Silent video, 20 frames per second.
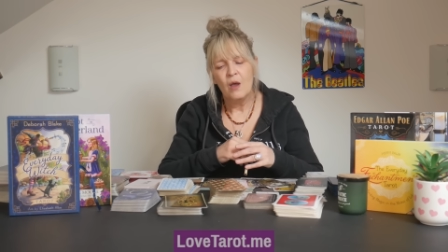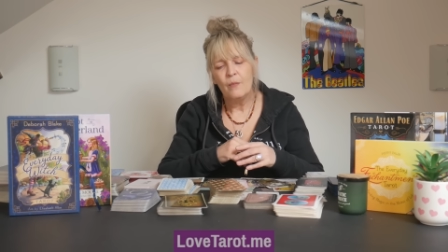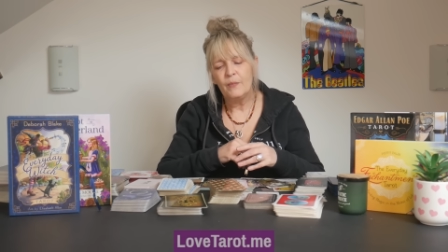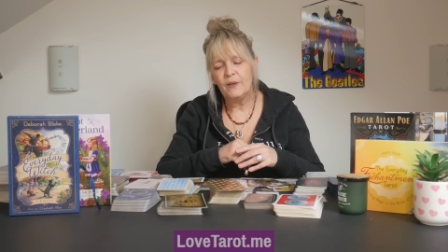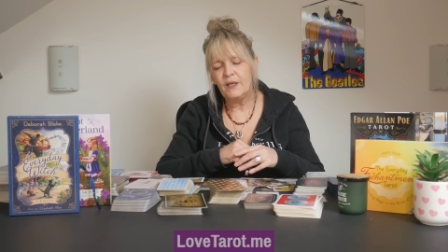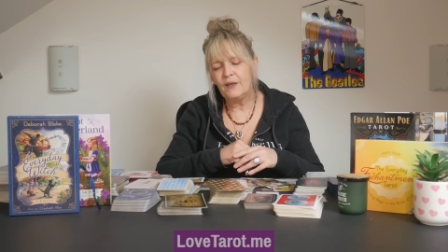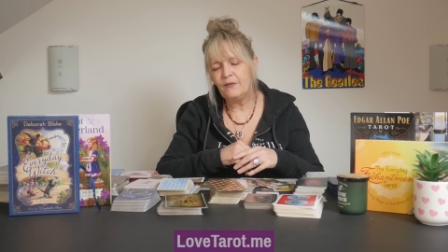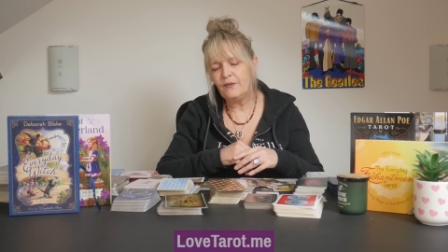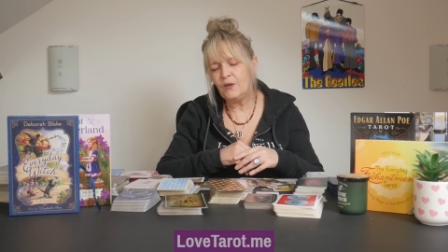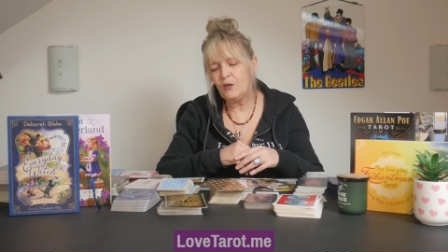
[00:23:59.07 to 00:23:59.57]

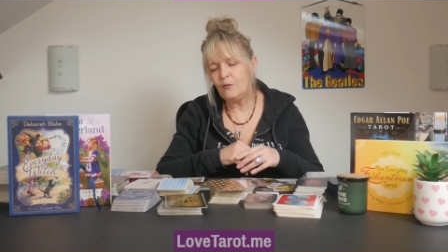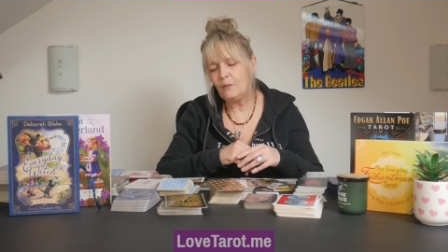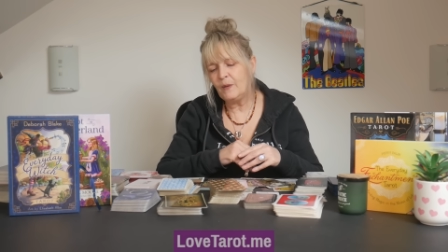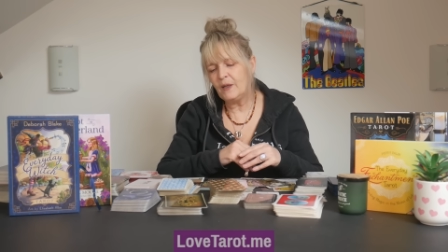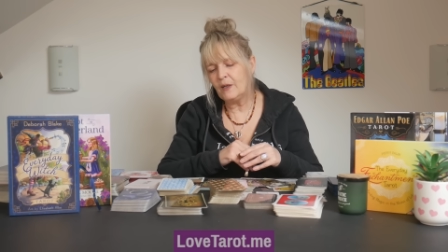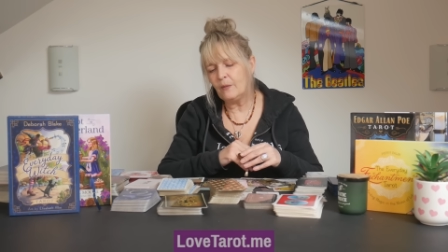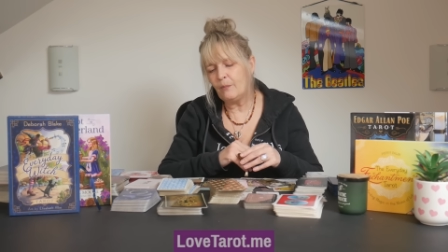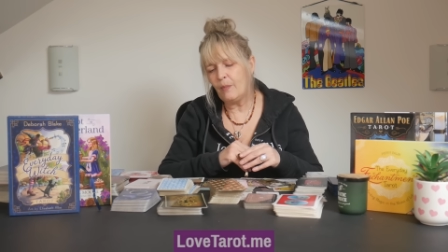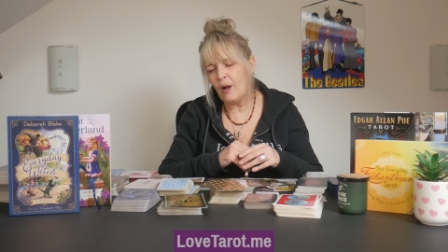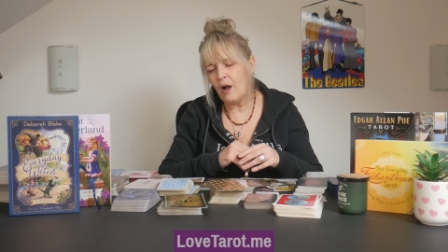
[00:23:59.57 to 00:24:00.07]
But if you've
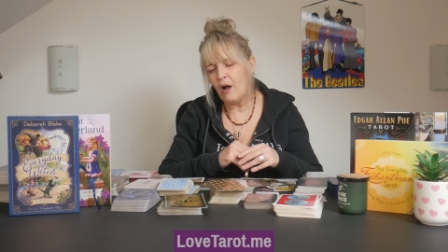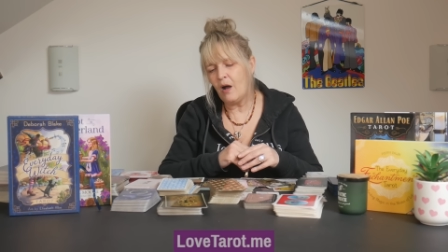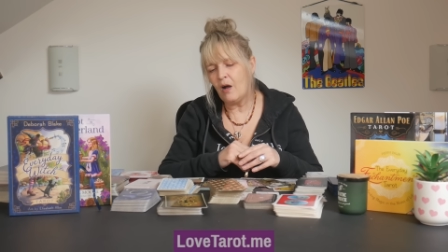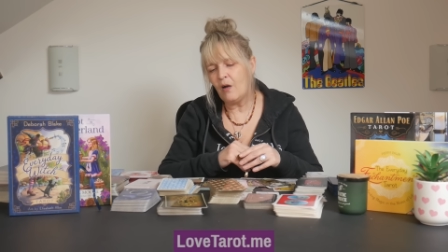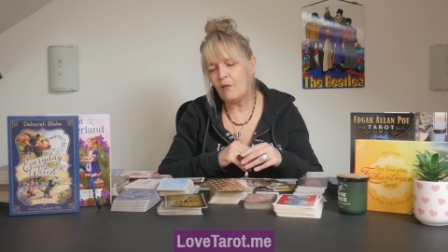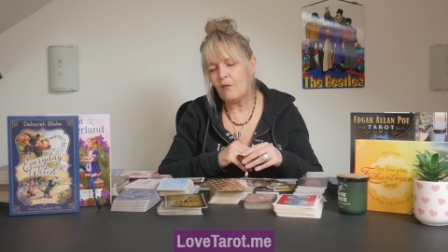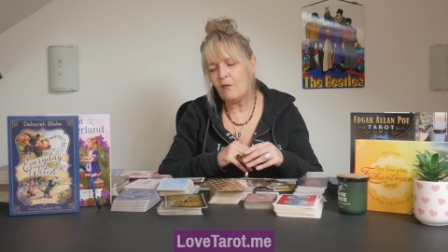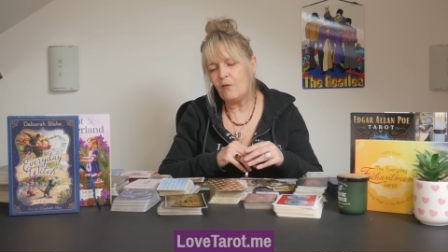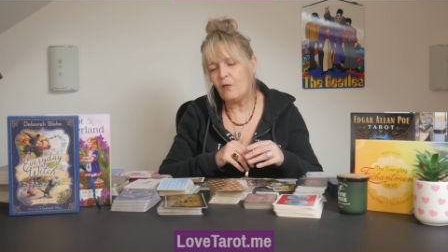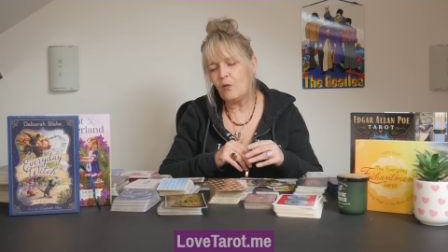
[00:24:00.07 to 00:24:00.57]
been
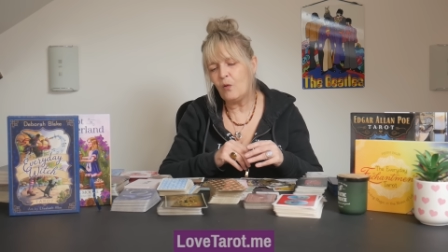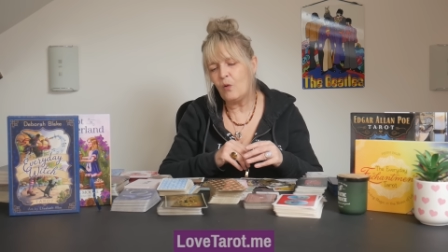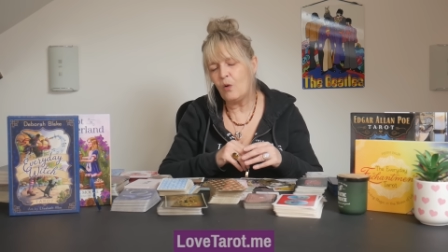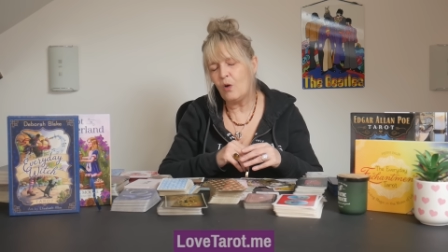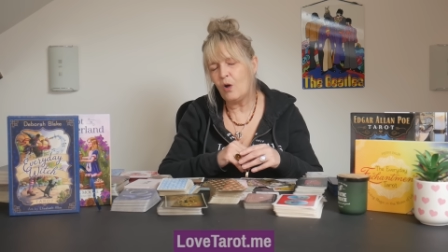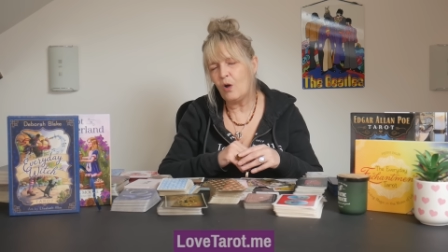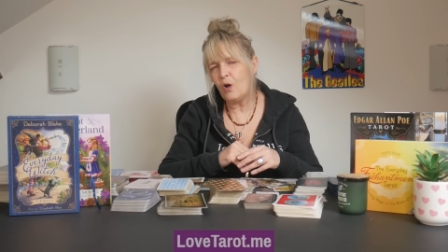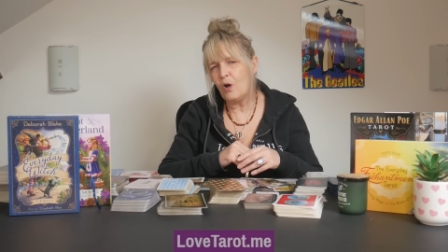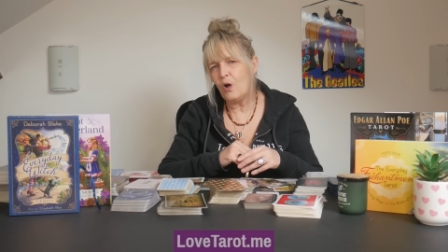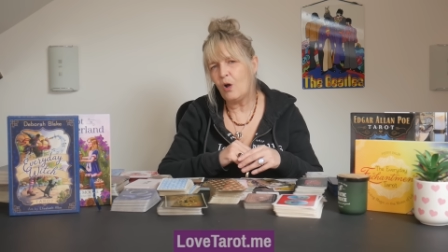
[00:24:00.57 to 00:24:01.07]
apart
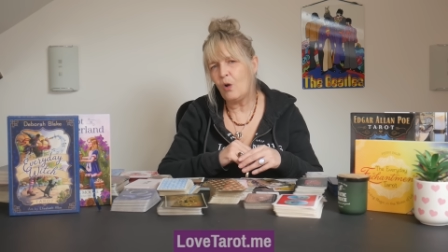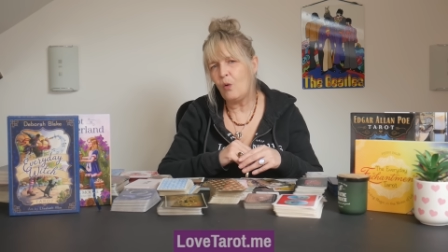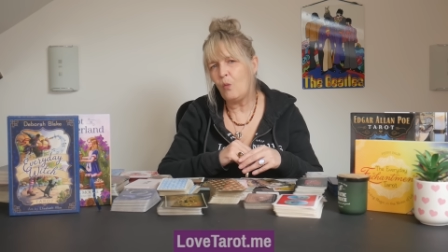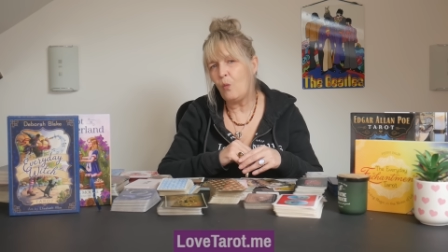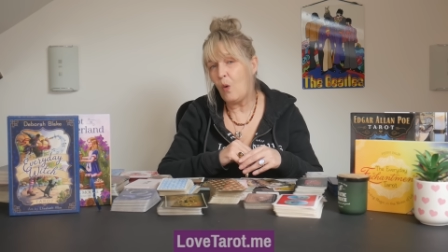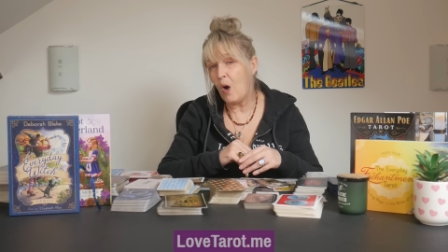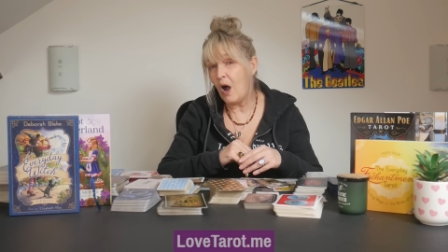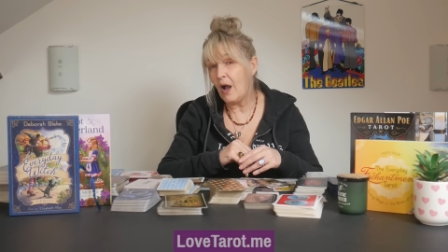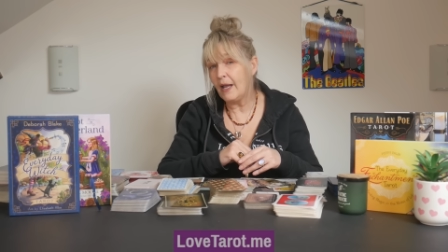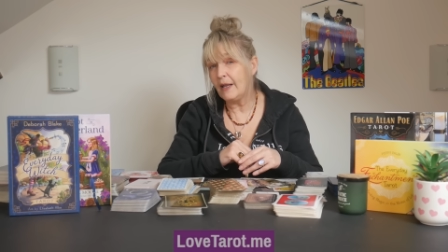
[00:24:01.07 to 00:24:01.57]
for a
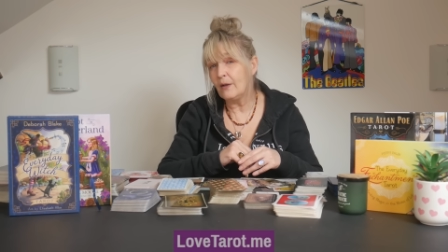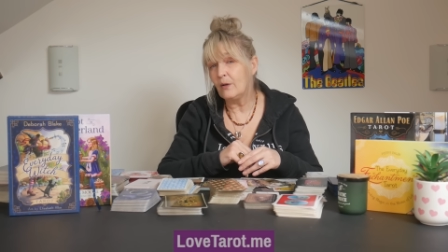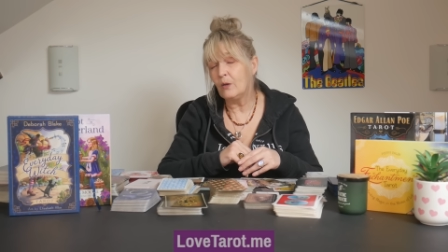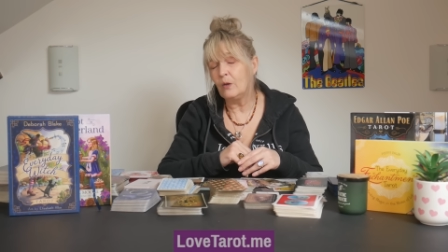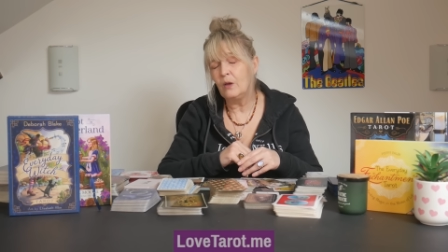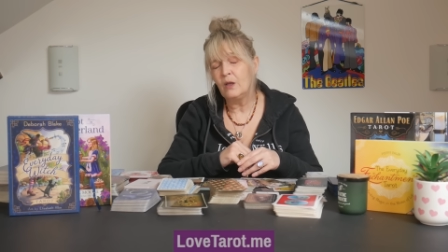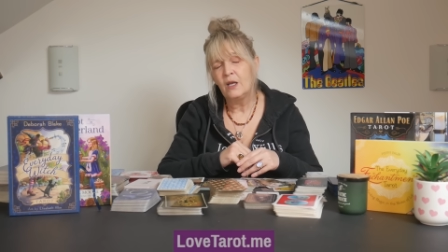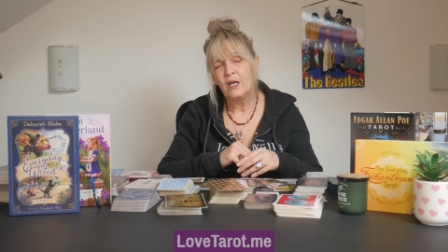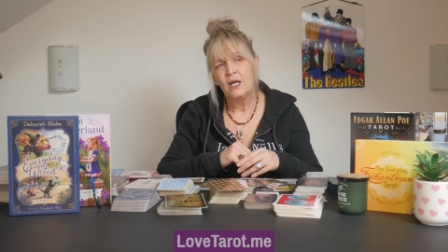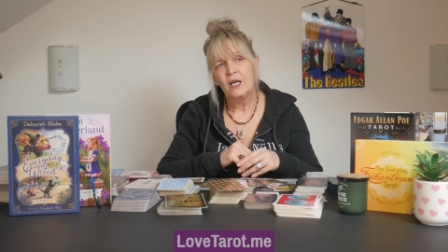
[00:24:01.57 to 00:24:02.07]

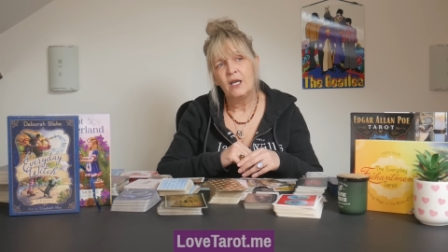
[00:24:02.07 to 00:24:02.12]
while,